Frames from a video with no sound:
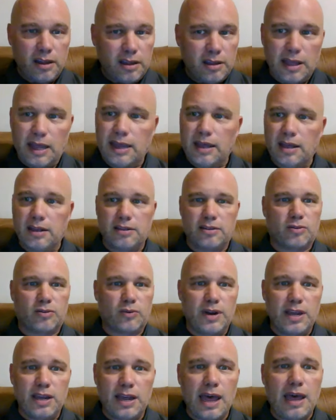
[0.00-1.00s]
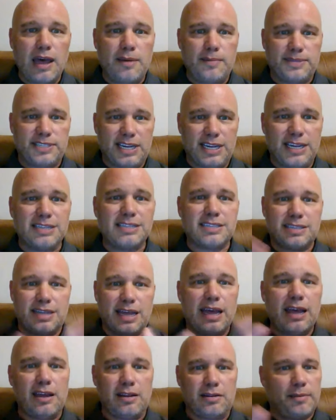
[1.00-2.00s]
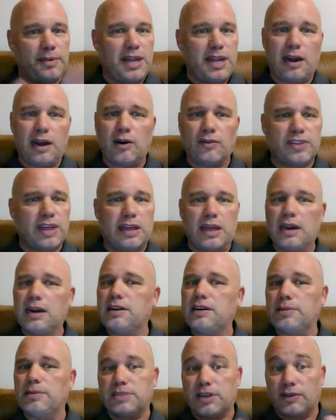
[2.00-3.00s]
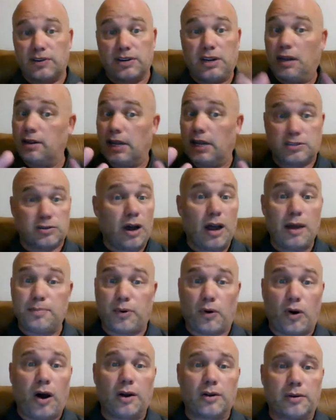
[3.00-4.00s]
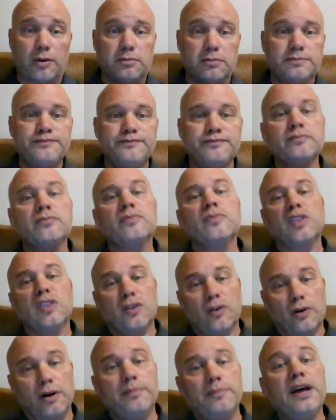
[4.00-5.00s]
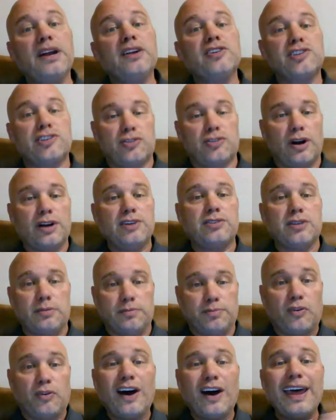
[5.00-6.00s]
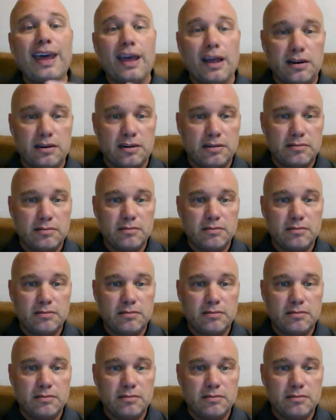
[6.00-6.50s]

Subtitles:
They get three games in state. I mean, I don't think any team's ever done that. So I applaud them. Their administration planned,